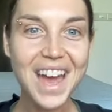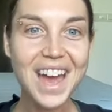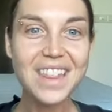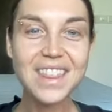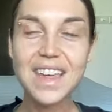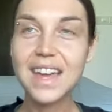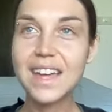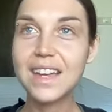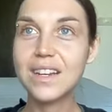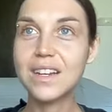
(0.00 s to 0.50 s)
and
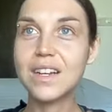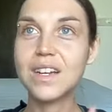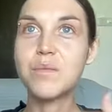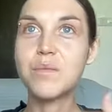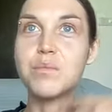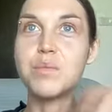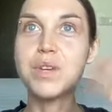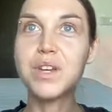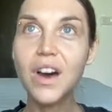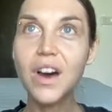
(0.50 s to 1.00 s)
then
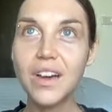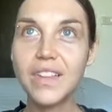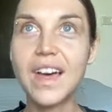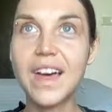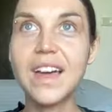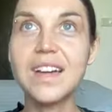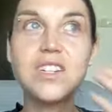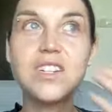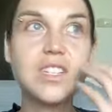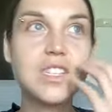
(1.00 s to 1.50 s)
beyond
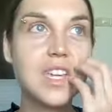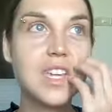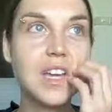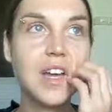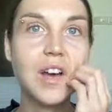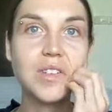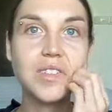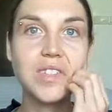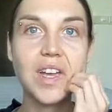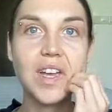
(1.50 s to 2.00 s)
that, just seeing
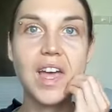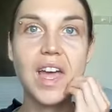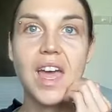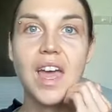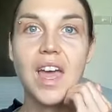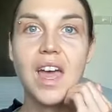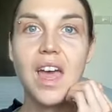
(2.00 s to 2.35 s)
I was like